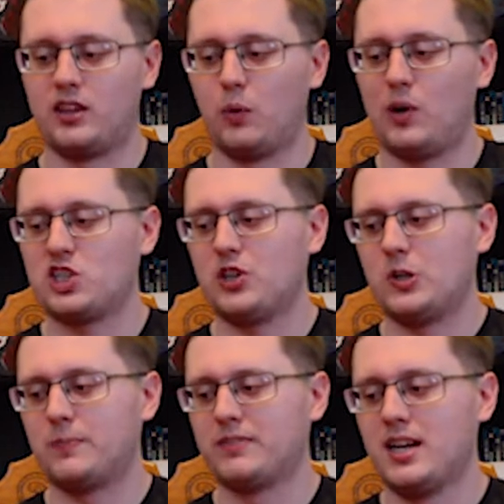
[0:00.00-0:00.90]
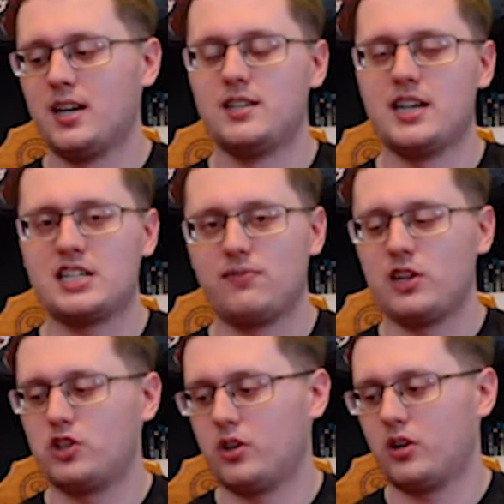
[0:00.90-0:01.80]
The original does
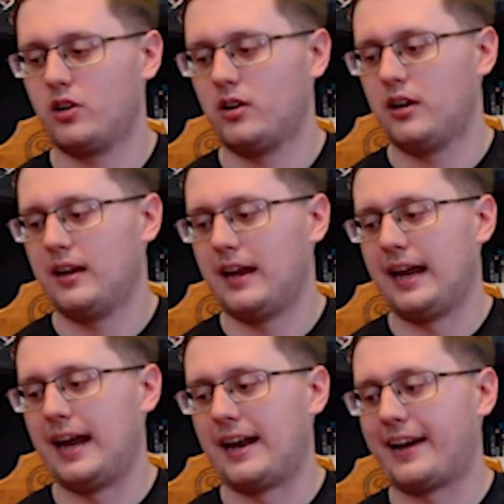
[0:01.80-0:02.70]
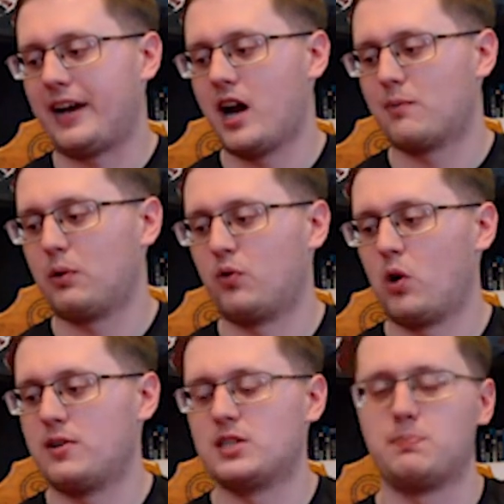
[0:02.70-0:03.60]
feature an iconic
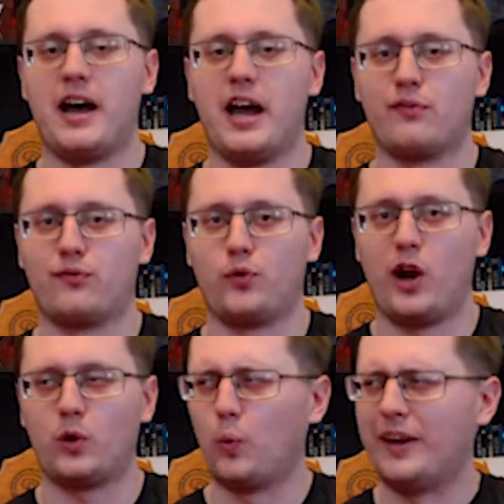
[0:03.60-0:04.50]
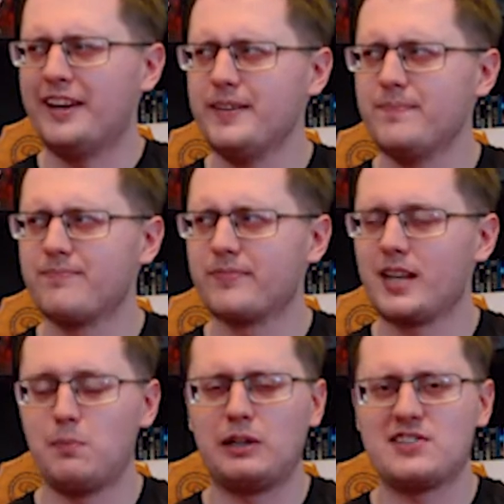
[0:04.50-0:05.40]
performance by Fred Gwynne,
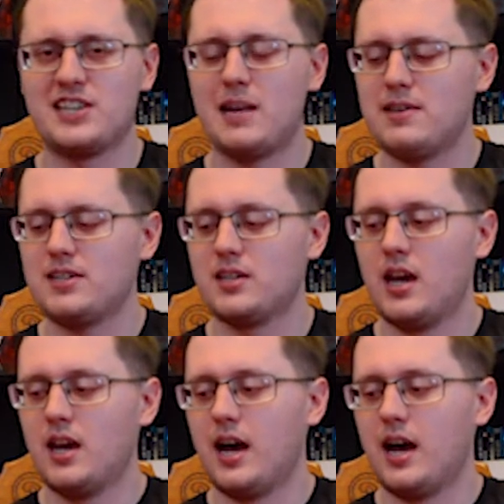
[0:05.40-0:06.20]
I believe his name is.